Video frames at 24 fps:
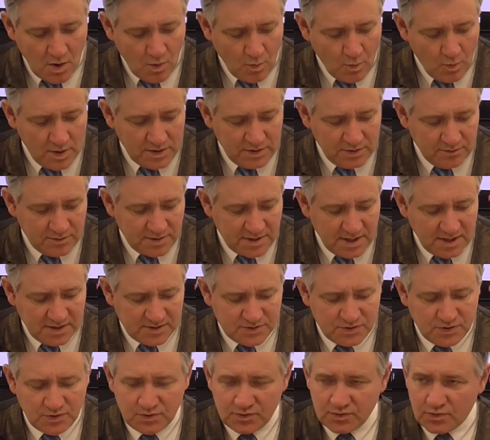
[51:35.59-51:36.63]
When you
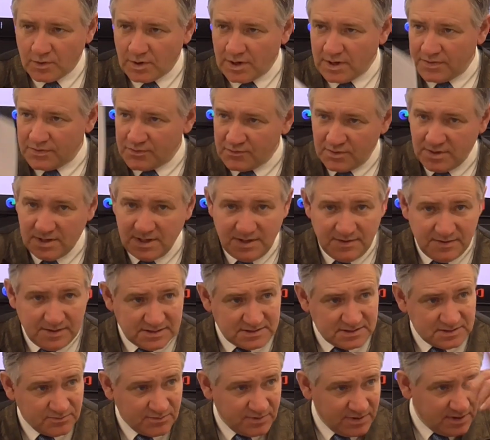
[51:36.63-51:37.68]
get to 23,
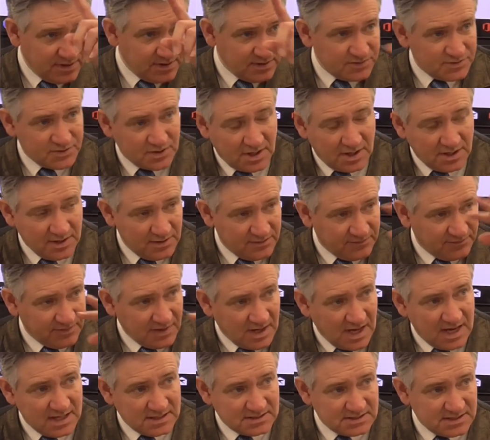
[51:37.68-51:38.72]
this is where you're going to draw your
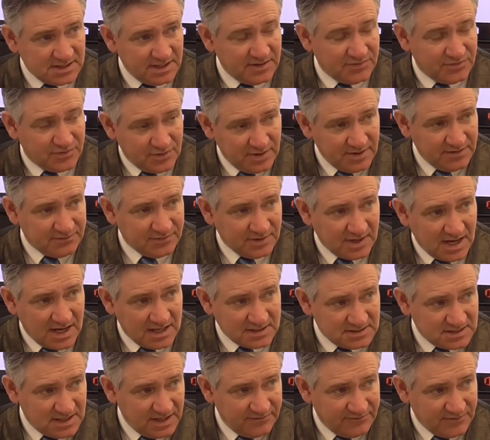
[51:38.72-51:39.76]
velocity. 3
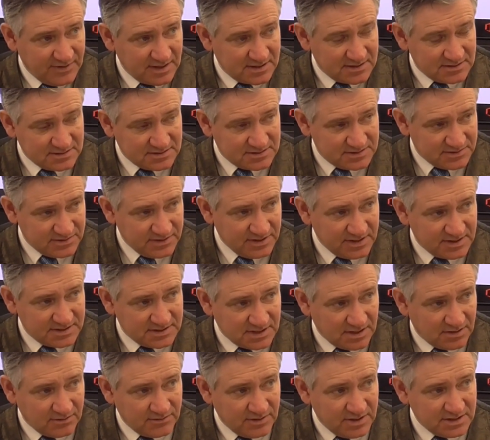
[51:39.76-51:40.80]
velocity vectors, 3
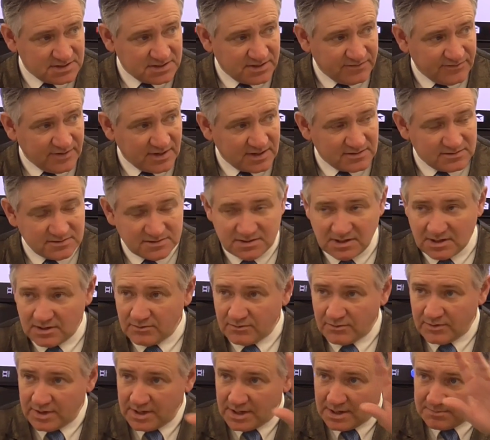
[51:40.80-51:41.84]
acceleration vectors on the way